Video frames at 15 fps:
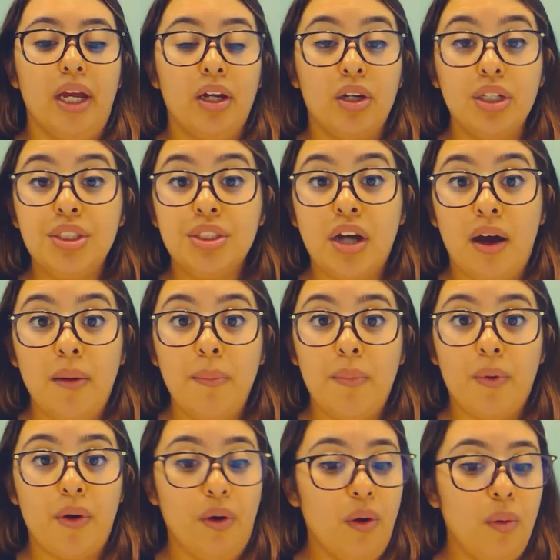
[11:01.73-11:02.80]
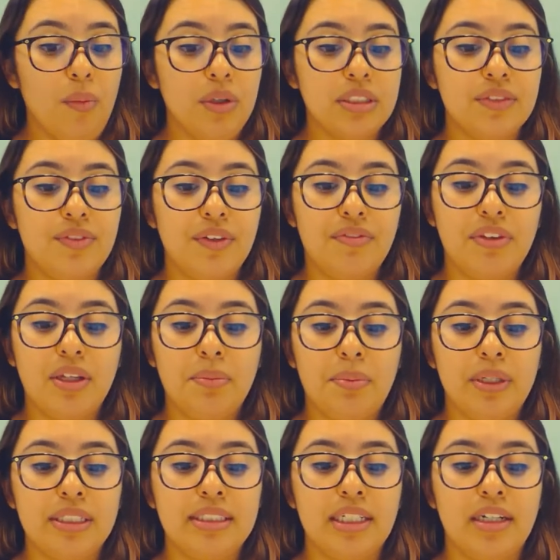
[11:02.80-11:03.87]
Good job. We're almost
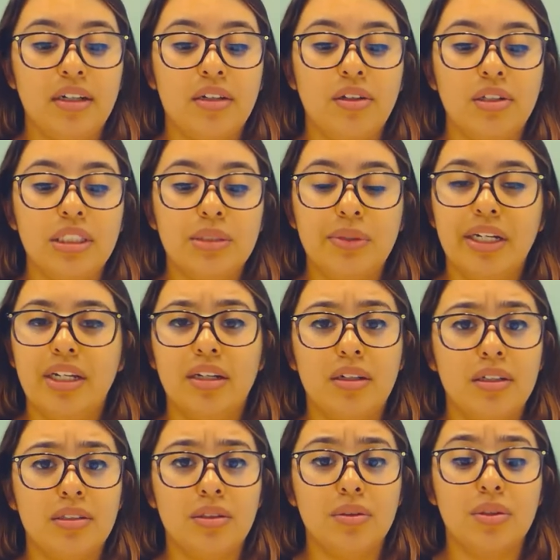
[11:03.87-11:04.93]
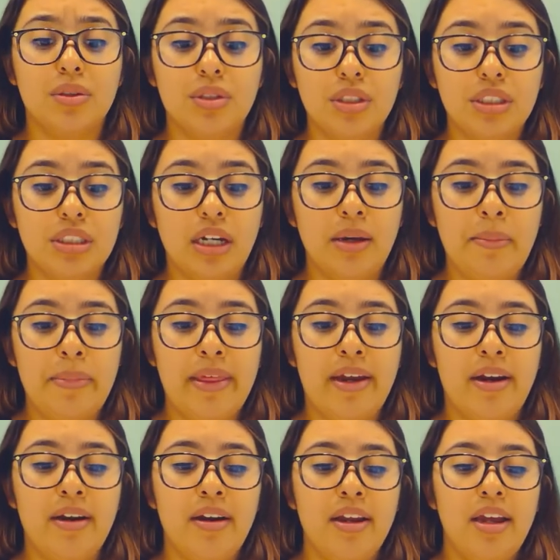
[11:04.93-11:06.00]
50% close rate. So good job
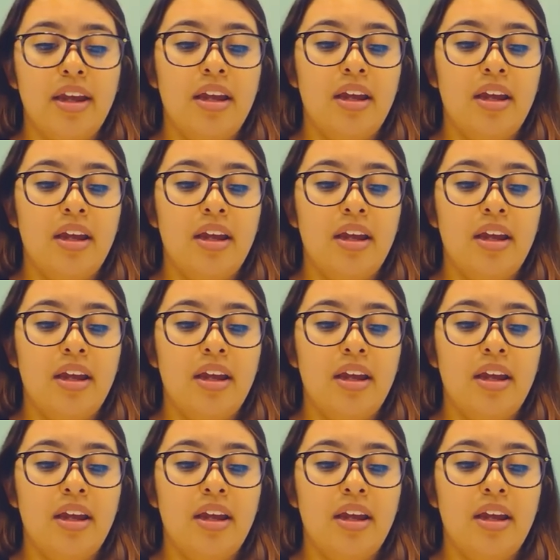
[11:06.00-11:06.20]
there.